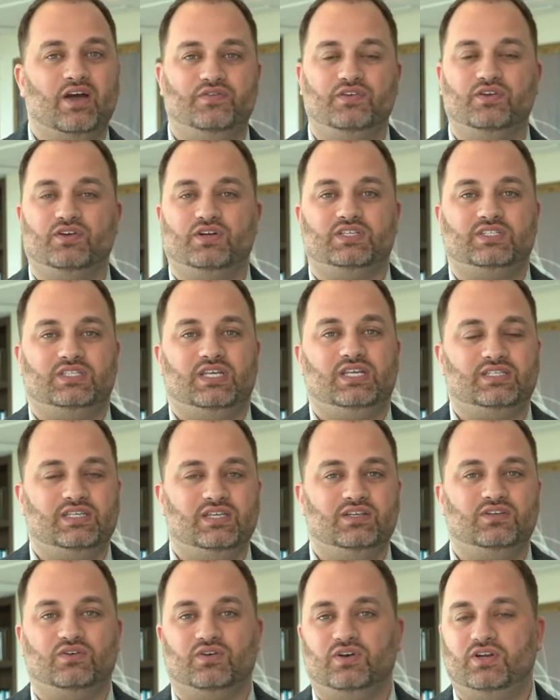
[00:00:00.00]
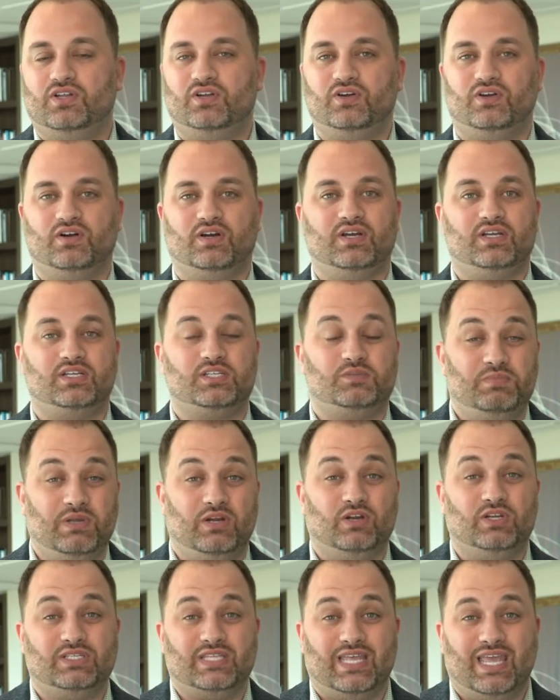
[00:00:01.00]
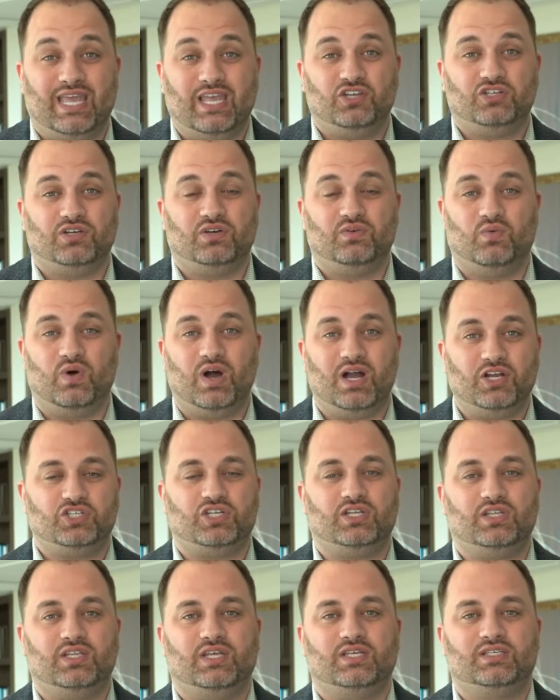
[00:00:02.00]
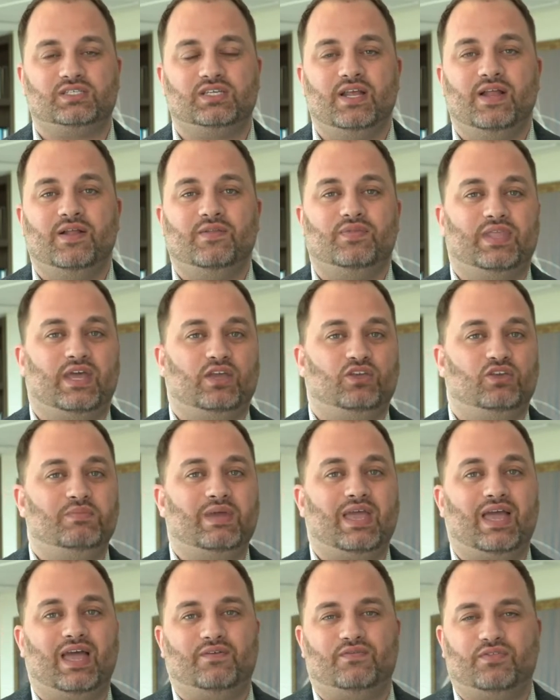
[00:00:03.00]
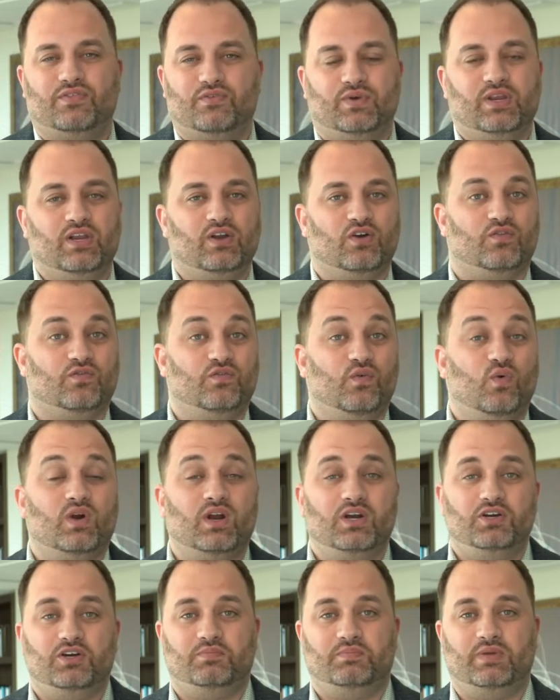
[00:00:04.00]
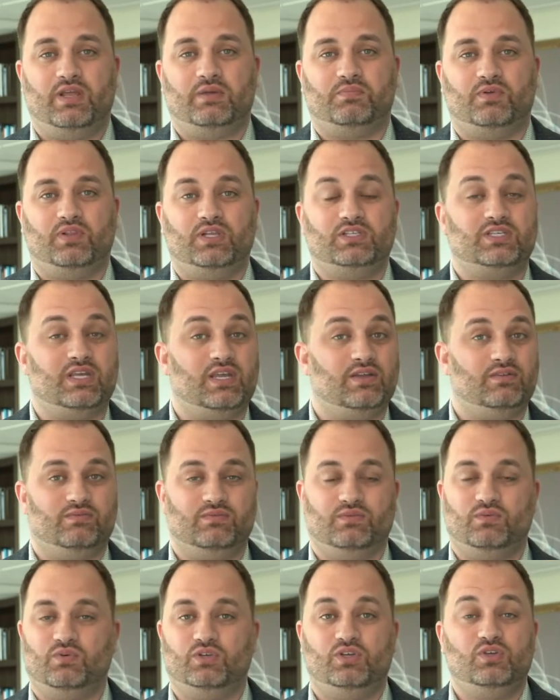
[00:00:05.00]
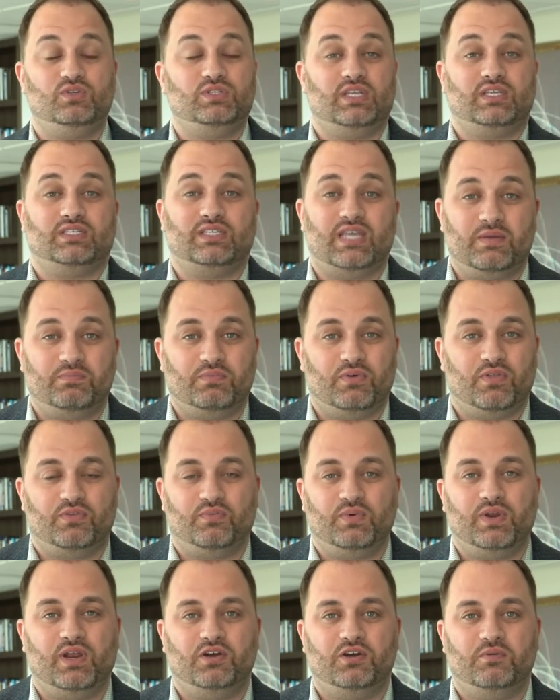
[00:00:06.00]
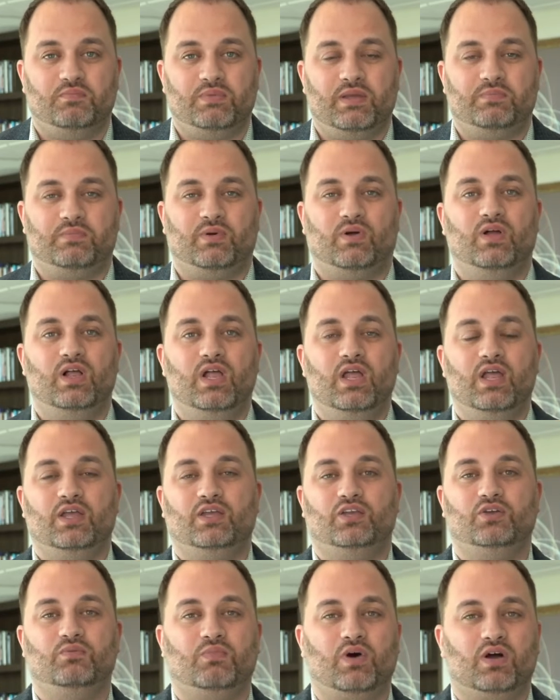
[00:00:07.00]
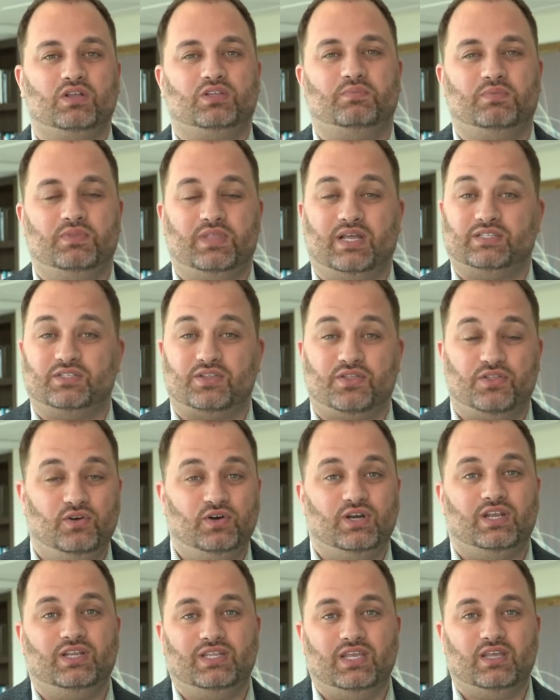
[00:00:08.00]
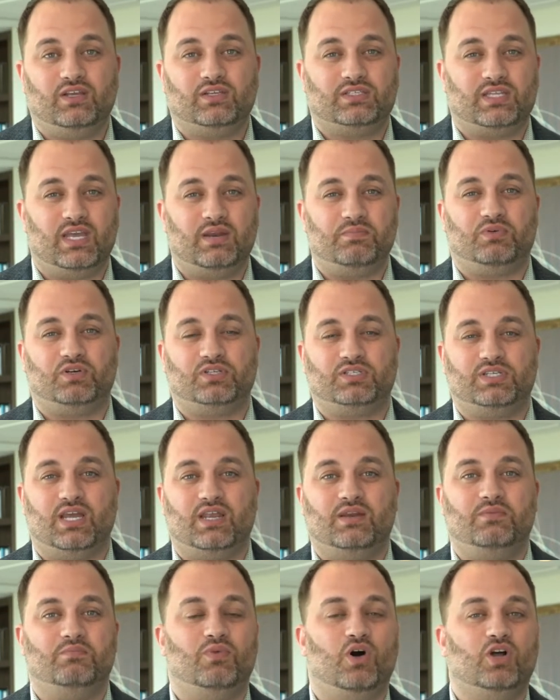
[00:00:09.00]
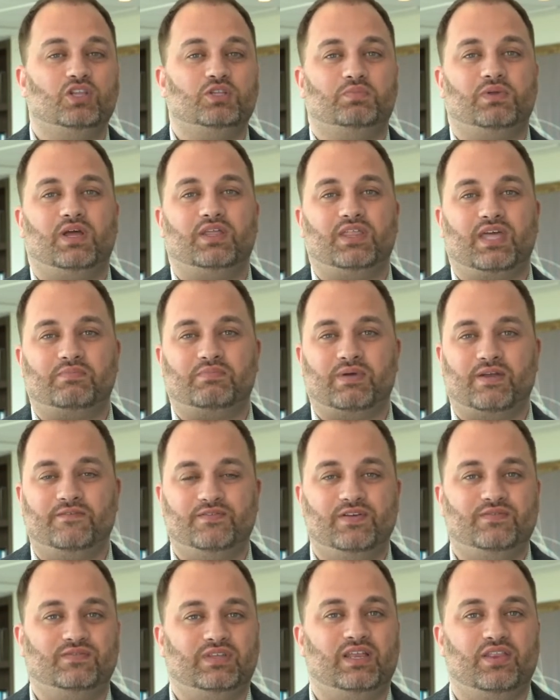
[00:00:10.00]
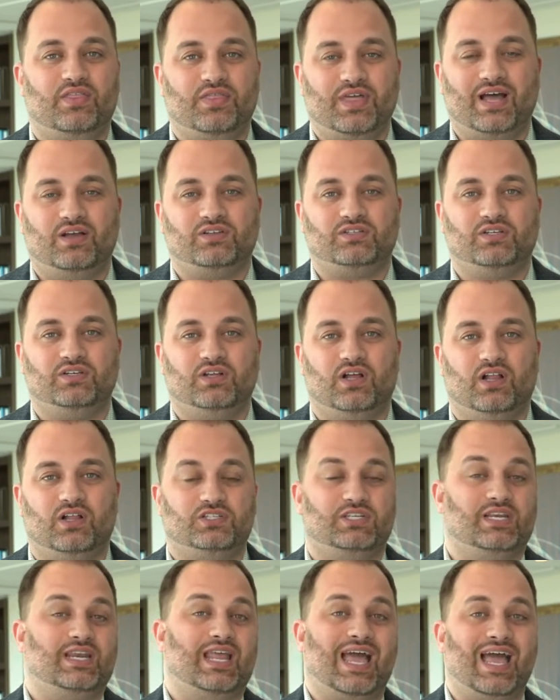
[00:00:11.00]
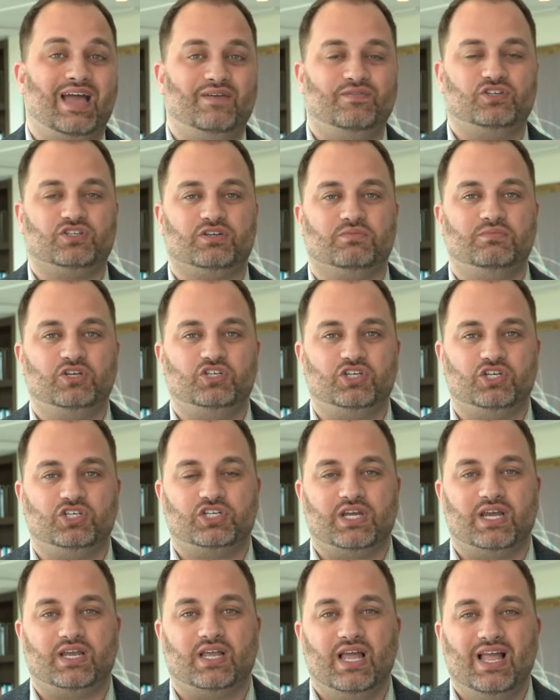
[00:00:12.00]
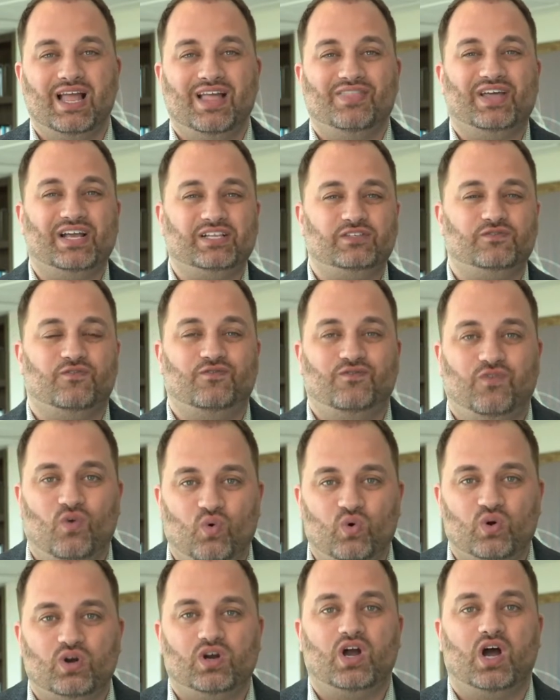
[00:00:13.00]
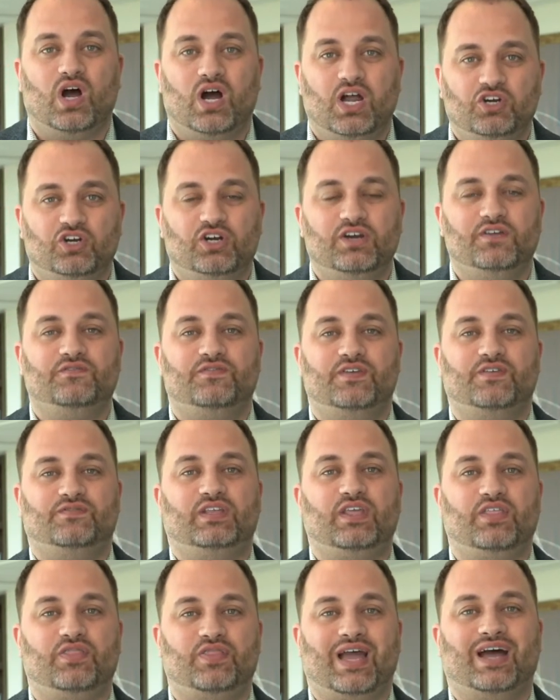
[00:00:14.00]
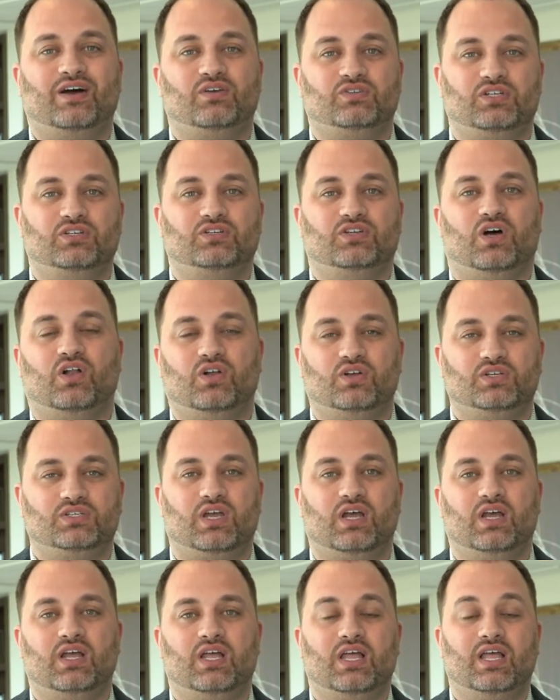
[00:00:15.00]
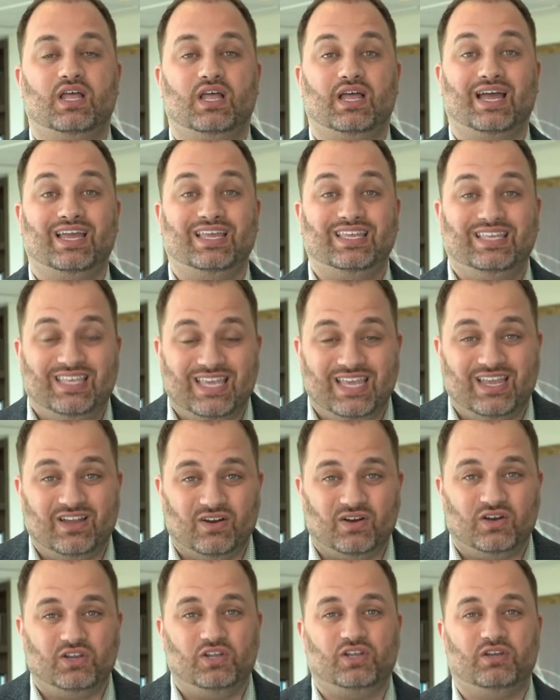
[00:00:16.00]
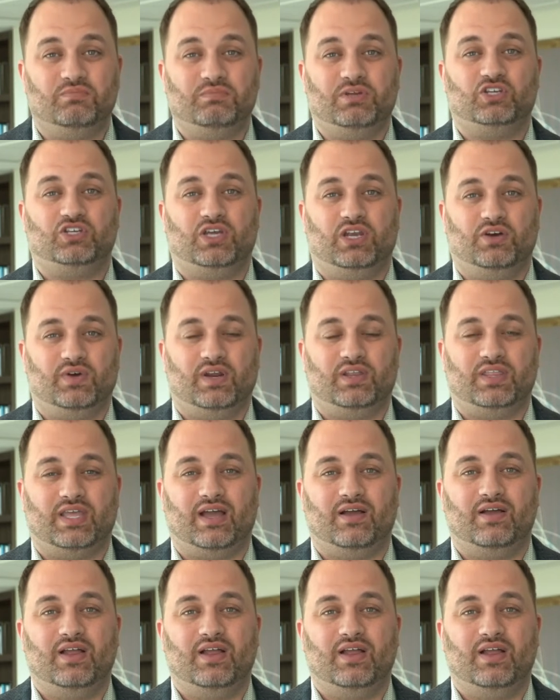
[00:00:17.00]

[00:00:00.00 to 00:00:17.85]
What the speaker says: if you're a seasoned or you're an experienced agent watching this, now you may have 300 or 400 people. Let's say we'll use an example of 300 people. You multiply, that's 30 deals, 10%. Multiply that by $15,000 an average commission check. That's $450,000 a year you can be generating that.